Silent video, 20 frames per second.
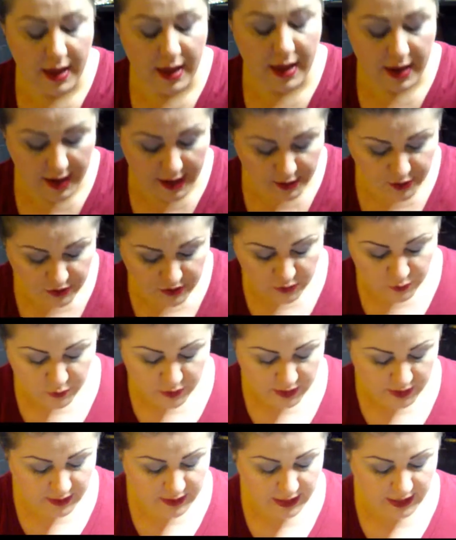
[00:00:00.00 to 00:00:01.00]
And I just
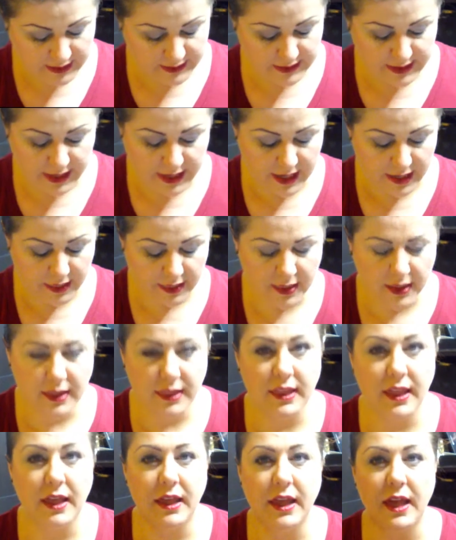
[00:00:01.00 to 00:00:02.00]
realized that I
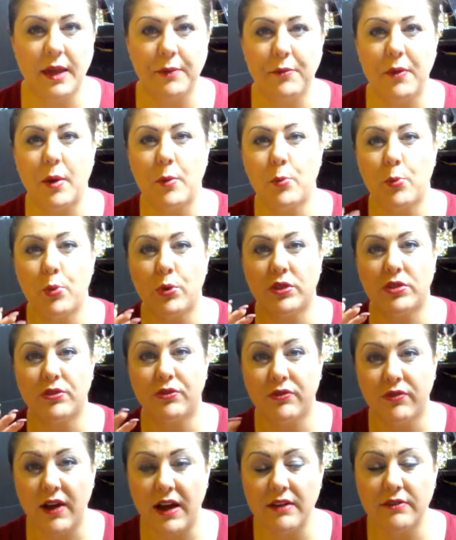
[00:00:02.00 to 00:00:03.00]
think they came up with
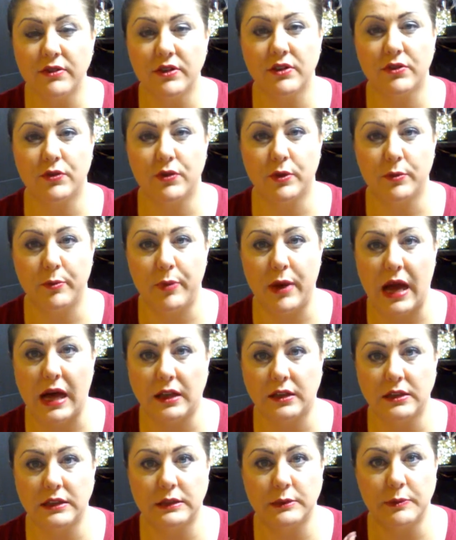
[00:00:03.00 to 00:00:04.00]
5 different
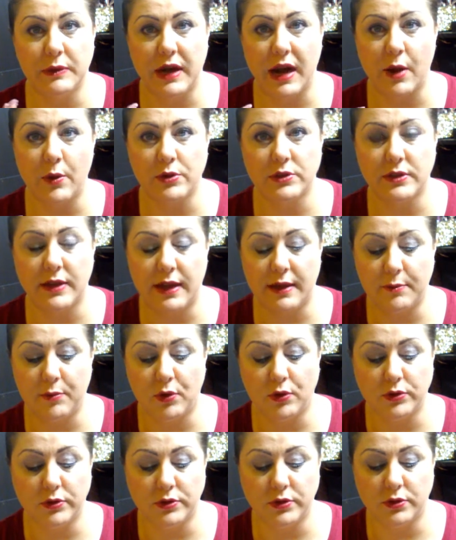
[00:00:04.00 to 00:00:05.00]
palettes, but I was
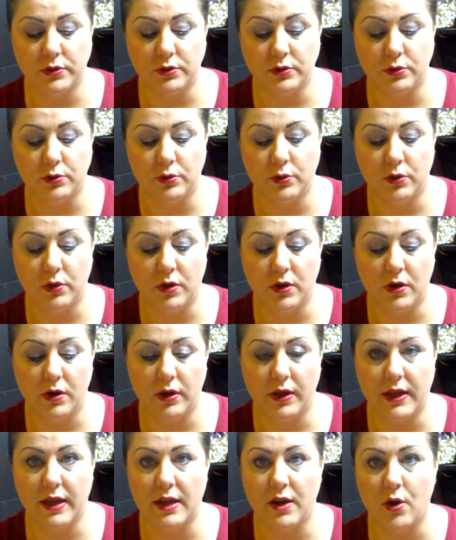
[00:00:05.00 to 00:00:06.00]
able to
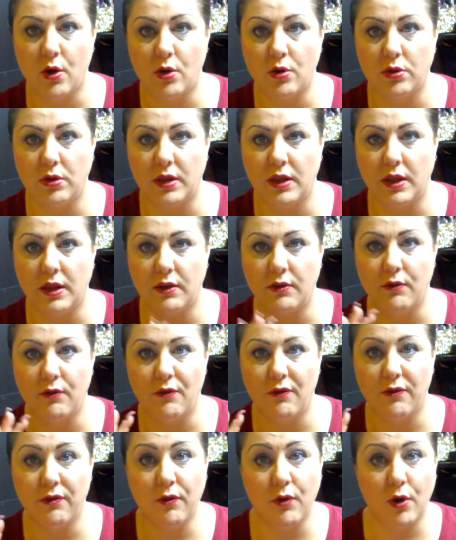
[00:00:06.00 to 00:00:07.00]
get only
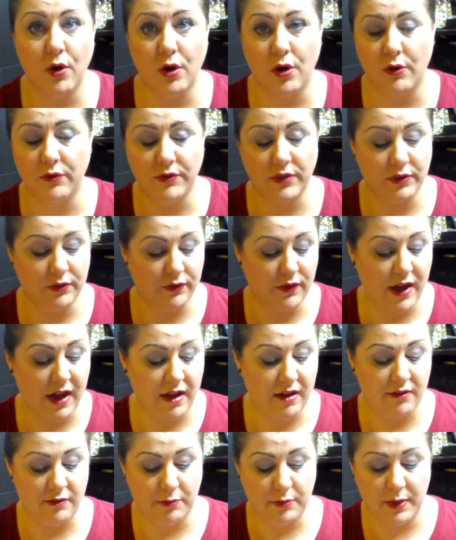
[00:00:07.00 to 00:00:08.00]
4 of the
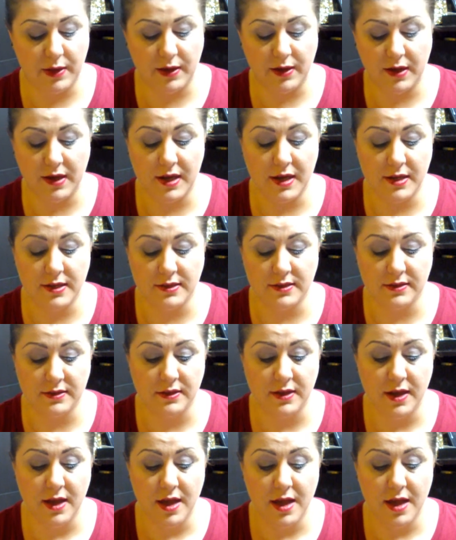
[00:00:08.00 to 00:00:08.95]
5 because